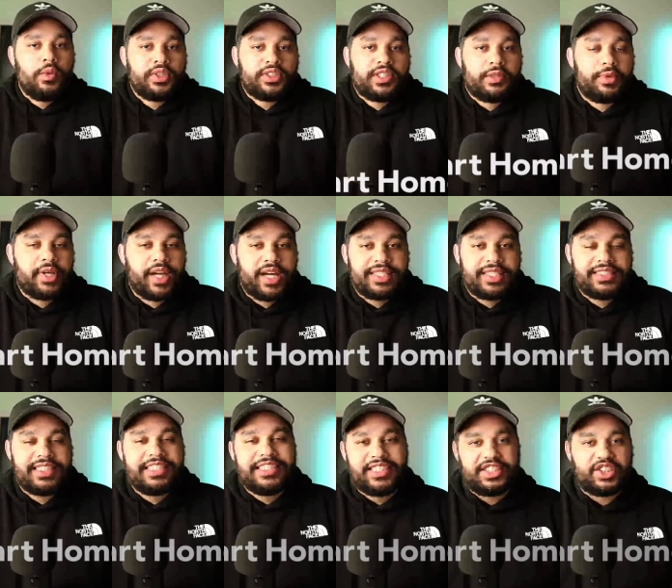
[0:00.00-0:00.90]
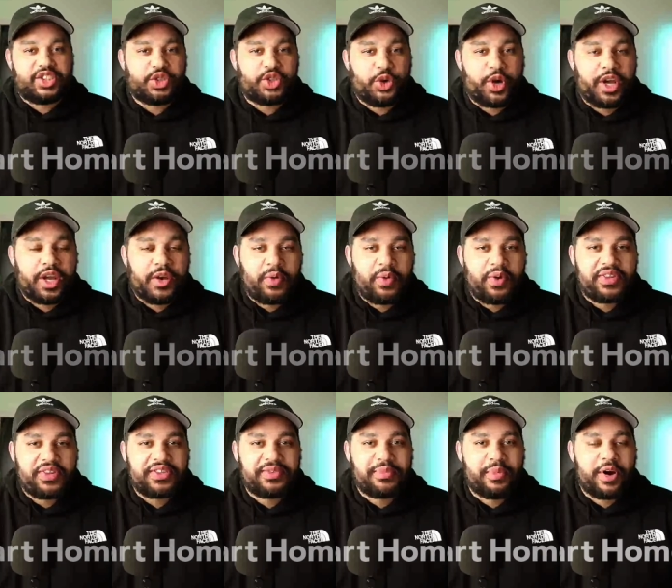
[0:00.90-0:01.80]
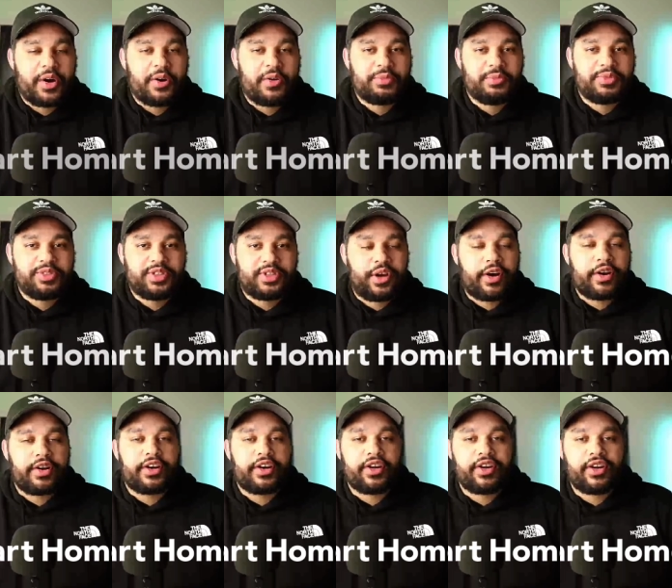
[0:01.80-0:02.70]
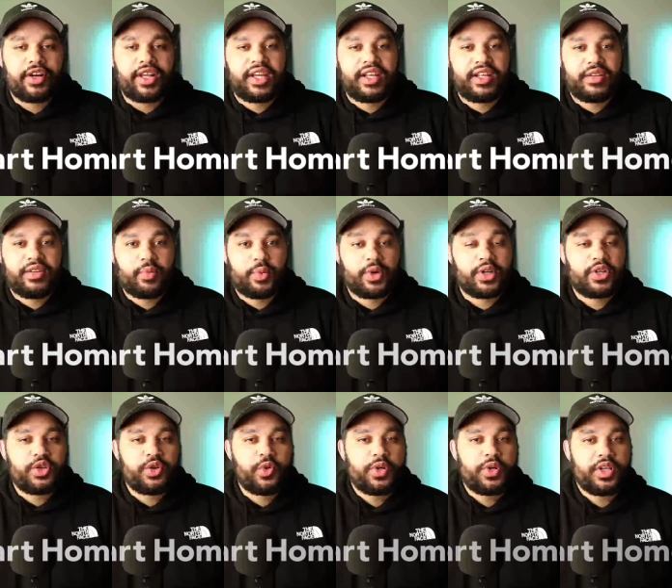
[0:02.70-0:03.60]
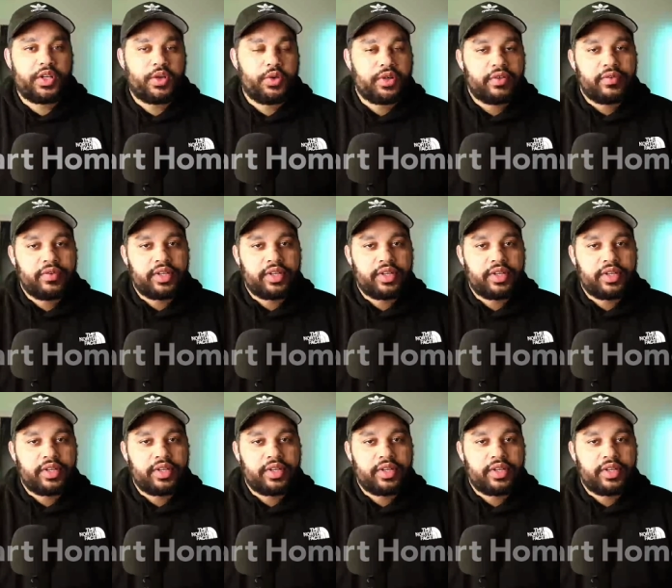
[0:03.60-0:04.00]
up guys, this is Trey with Smart Home Starter and we're doing a quick